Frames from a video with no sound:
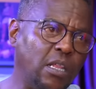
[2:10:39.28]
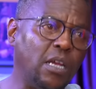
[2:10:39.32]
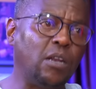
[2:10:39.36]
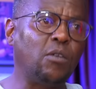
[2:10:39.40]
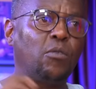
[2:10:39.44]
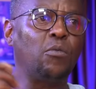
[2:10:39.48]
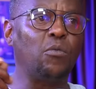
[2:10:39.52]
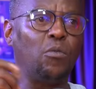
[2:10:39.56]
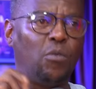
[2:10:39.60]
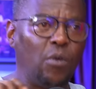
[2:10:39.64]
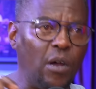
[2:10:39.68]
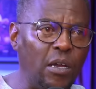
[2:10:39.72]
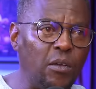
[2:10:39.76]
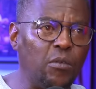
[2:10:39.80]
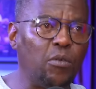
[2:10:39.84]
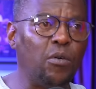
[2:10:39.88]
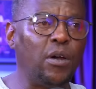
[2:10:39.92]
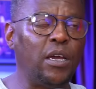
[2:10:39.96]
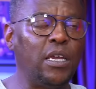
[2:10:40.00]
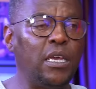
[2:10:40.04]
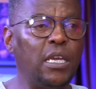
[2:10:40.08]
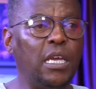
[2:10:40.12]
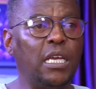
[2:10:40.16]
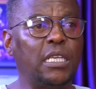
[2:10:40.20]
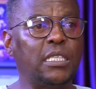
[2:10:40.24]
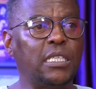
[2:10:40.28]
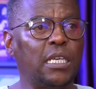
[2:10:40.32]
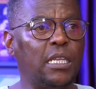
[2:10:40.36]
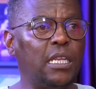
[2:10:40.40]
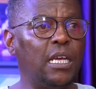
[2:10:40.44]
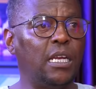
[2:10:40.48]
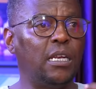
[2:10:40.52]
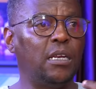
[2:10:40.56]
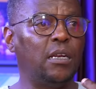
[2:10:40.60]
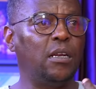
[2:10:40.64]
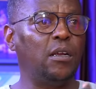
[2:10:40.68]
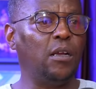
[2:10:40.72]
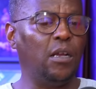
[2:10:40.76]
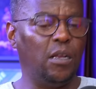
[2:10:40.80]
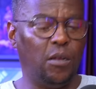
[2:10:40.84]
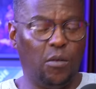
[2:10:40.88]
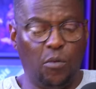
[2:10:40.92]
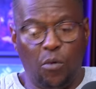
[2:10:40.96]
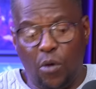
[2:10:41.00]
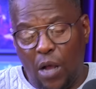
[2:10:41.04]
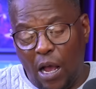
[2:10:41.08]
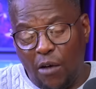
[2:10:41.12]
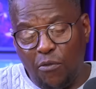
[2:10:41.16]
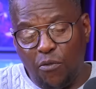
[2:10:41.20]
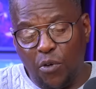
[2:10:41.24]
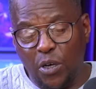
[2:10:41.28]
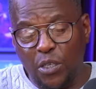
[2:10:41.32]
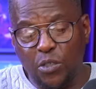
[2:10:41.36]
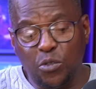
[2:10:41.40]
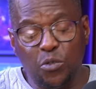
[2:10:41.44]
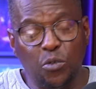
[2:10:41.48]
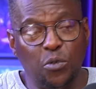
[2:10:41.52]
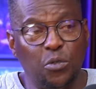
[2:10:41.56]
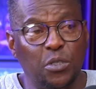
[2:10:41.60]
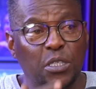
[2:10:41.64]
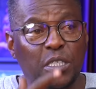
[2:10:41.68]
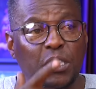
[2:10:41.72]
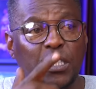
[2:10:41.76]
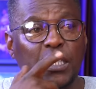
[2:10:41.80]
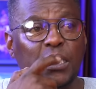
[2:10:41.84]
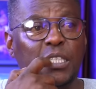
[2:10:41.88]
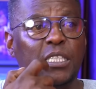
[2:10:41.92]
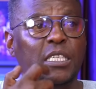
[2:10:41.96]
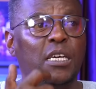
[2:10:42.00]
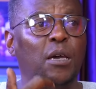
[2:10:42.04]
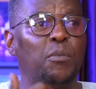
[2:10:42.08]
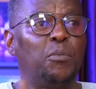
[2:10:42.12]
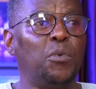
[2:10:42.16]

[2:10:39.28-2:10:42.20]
Then why yes? And then a voice note is easier